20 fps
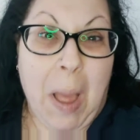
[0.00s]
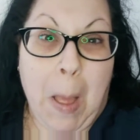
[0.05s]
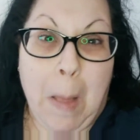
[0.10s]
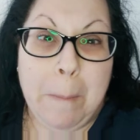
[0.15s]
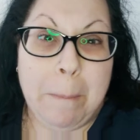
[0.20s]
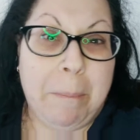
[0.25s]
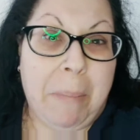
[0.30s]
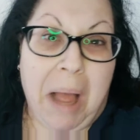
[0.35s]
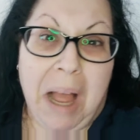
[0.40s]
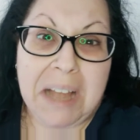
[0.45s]

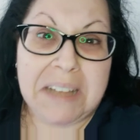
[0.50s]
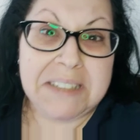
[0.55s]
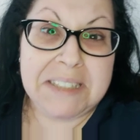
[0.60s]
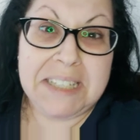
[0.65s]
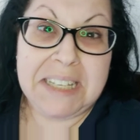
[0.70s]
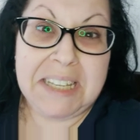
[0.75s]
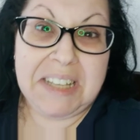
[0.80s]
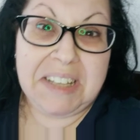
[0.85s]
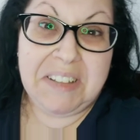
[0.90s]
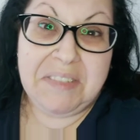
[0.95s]

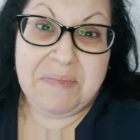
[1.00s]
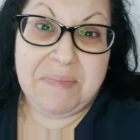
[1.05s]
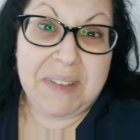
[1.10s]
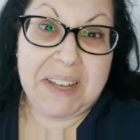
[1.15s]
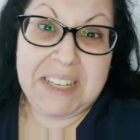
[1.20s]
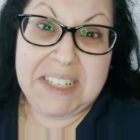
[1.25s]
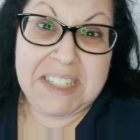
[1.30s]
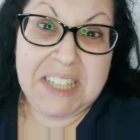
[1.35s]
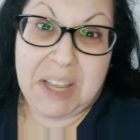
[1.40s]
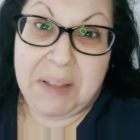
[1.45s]
unboxing of
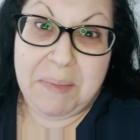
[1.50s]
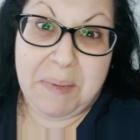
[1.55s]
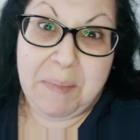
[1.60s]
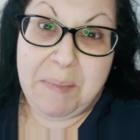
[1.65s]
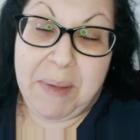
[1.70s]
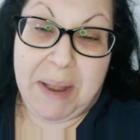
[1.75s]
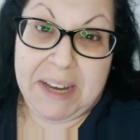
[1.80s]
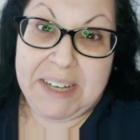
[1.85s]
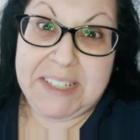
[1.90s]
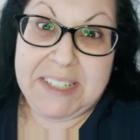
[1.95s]
my
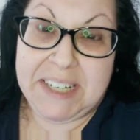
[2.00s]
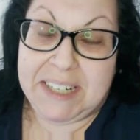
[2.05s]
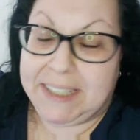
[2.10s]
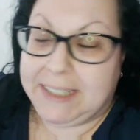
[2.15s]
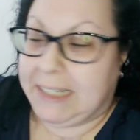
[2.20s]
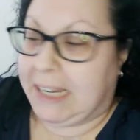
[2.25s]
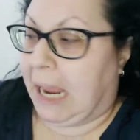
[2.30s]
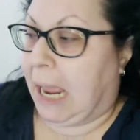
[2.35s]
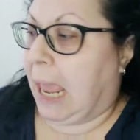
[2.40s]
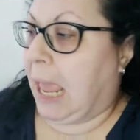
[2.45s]
diamond pine
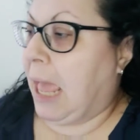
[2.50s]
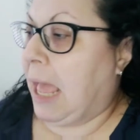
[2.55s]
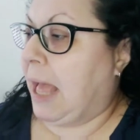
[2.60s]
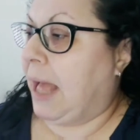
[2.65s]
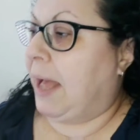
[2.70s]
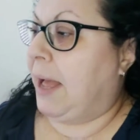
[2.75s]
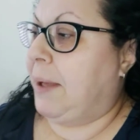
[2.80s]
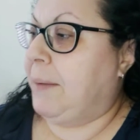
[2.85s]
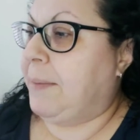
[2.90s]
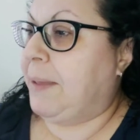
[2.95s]
tiring.
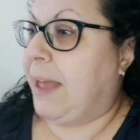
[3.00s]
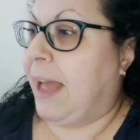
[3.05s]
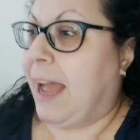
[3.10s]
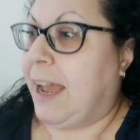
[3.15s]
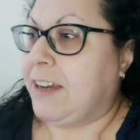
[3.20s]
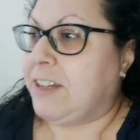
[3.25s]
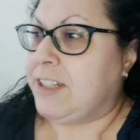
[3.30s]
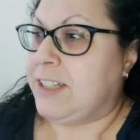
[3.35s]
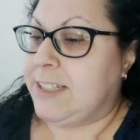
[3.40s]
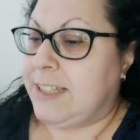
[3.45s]
Um,
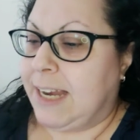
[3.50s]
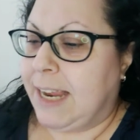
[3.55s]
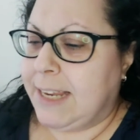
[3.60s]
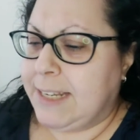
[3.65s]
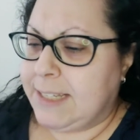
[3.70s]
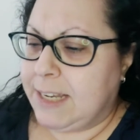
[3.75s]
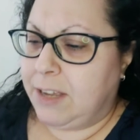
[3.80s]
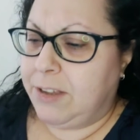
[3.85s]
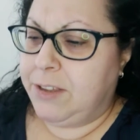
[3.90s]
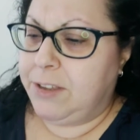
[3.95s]
actually, did
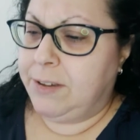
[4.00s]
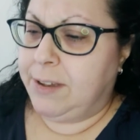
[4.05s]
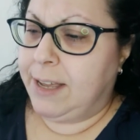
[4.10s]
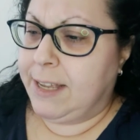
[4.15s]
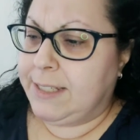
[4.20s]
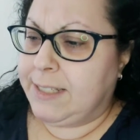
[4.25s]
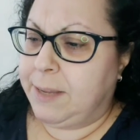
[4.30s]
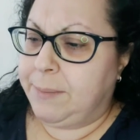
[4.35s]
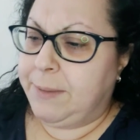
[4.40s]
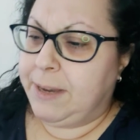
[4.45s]
I tell you
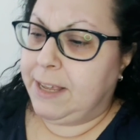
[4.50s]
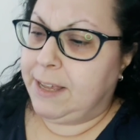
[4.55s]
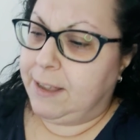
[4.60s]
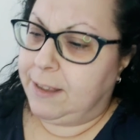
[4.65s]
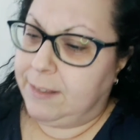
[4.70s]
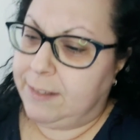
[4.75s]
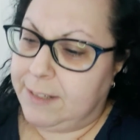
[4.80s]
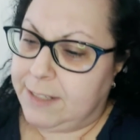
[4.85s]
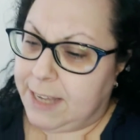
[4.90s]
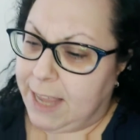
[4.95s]
guys how many
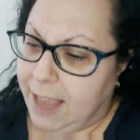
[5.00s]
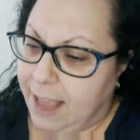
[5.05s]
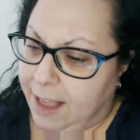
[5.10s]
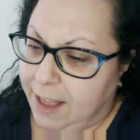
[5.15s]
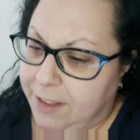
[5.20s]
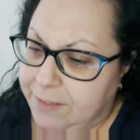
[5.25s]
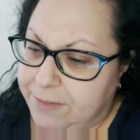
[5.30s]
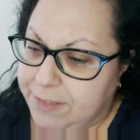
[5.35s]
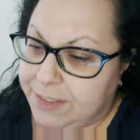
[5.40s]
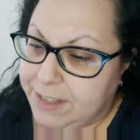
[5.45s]
colors I
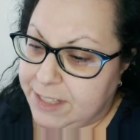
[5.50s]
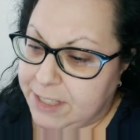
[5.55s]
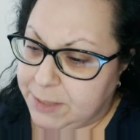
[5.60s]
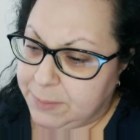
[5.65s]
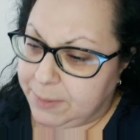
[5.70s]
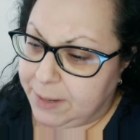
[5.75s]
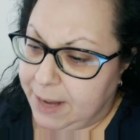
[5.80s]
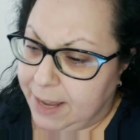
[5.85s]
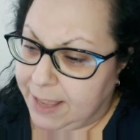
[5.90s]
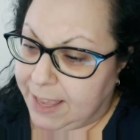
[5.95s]
have?
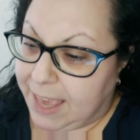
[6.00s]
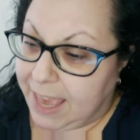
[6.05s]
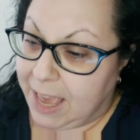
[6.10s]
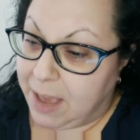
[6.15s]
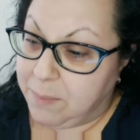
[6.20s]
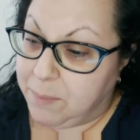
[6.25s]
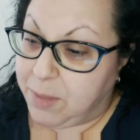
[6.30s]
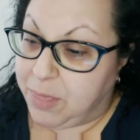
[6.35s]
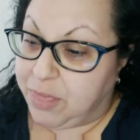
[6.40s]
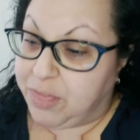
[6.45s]
This one
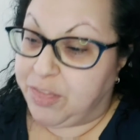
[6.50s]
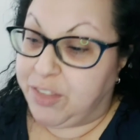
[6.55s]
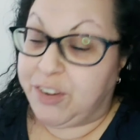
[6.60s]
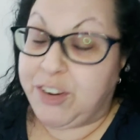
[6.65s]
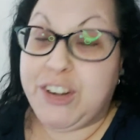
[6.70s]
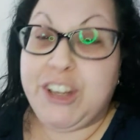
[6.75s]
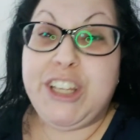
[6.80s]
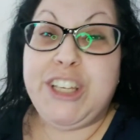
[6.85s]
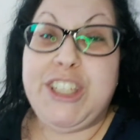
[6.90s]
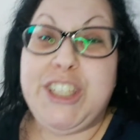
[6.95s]
came with
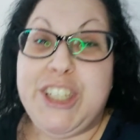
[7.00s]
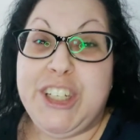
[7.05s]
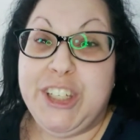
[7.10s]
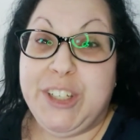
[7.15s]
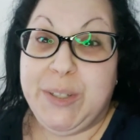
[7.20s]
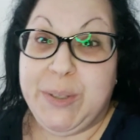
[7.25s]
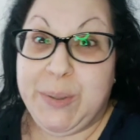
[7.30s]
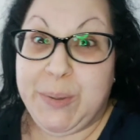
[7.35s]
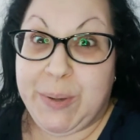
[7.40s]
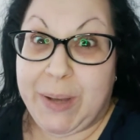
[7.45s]

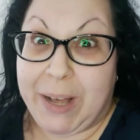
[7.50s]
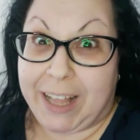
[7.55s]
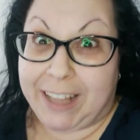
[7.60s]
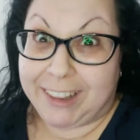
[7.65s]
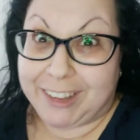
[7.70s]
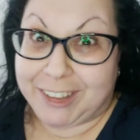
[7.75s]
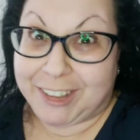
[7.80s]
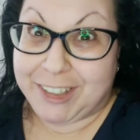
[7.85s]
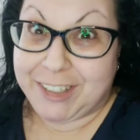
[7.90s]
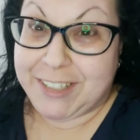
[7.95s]
32
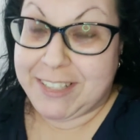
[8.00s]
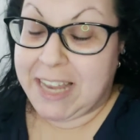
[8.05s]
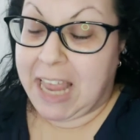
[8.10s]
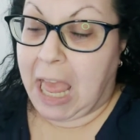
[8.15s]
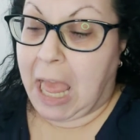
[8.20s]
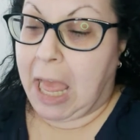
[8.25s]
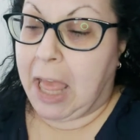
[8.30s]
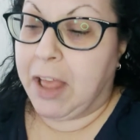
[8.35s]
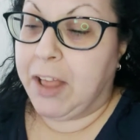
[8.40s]
colors.